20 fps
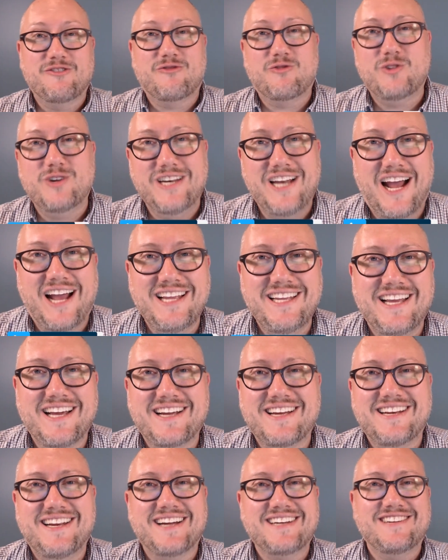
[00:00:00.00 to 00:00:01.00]
If we're not
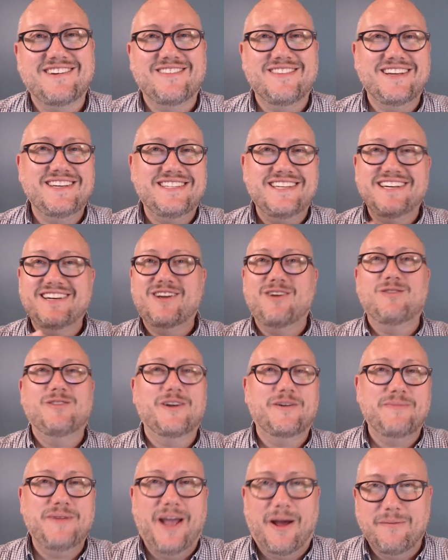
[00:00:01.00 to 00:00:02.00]
yet connected on LinkedIn, go
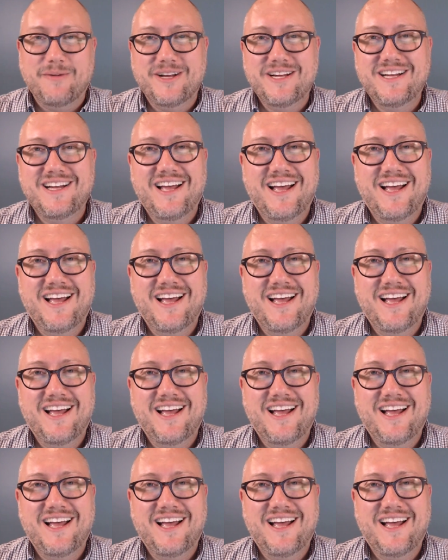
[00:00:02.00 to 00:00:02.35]
look me up.